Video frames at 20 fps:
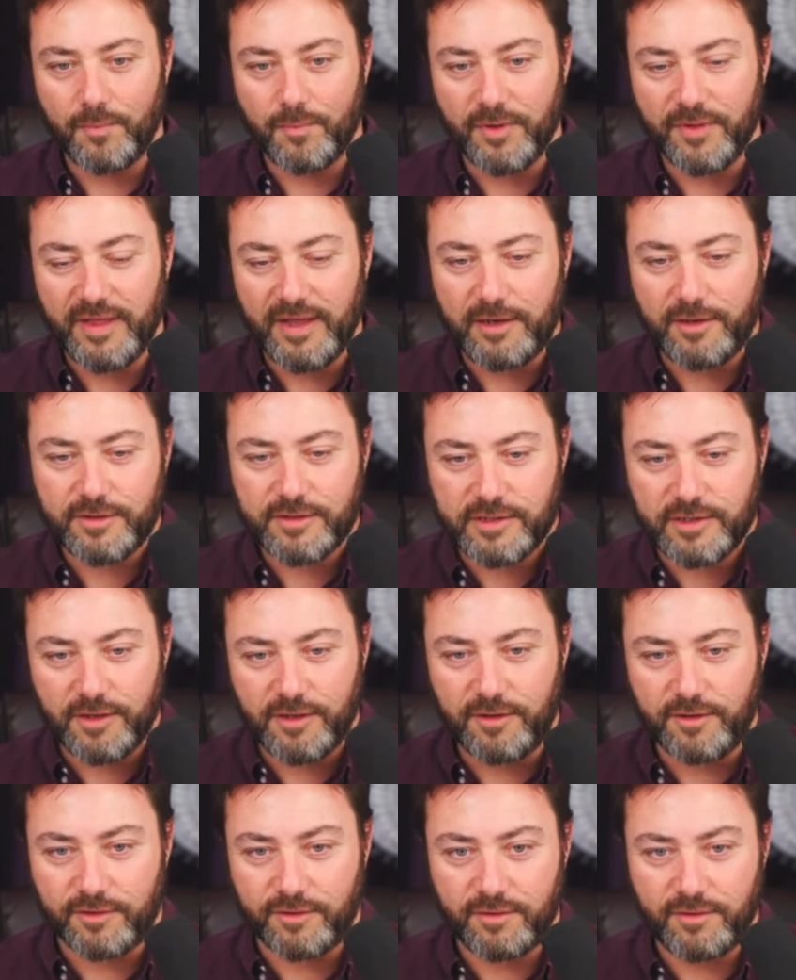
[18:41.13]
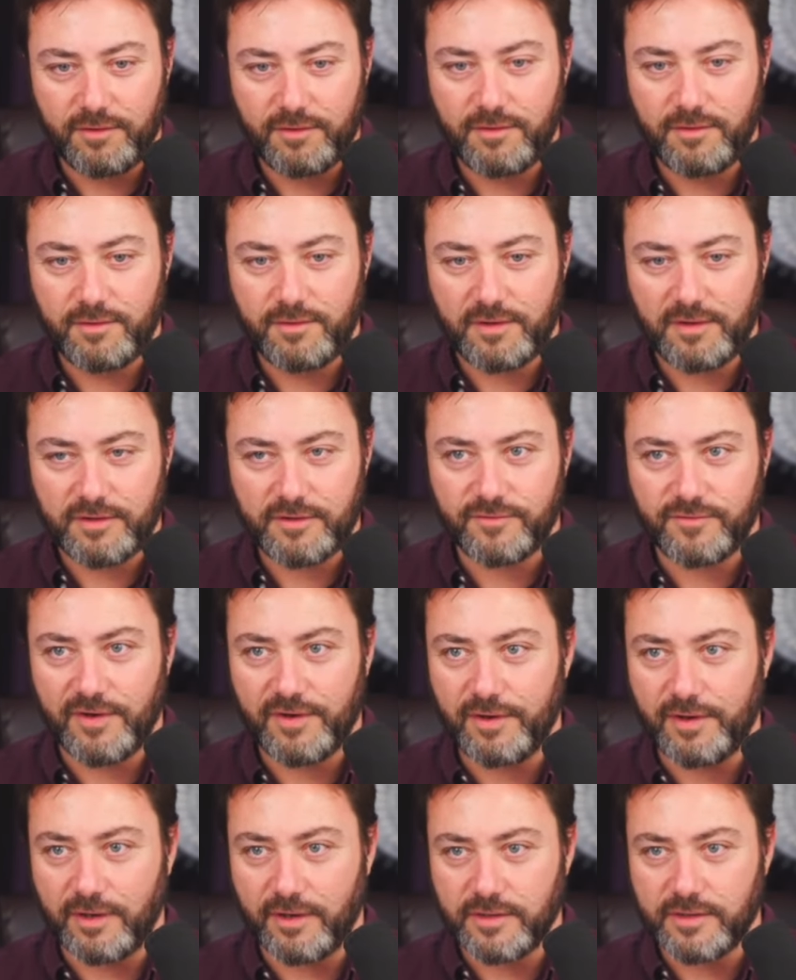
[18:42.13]
that looks good. It looks
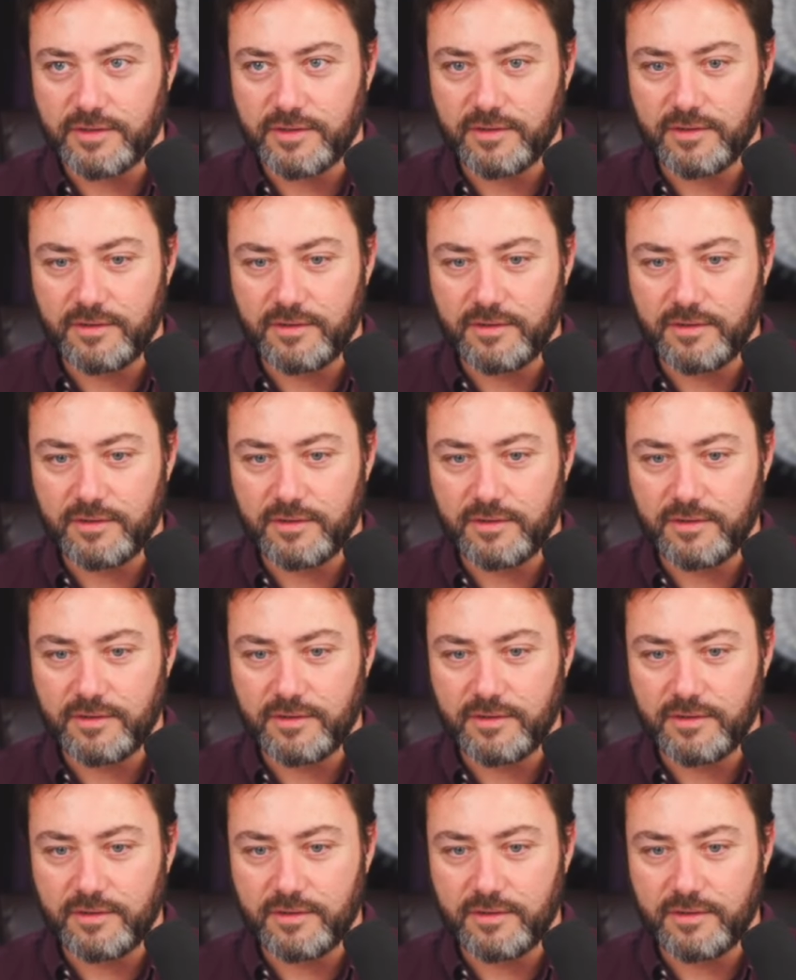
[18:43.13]
very nice.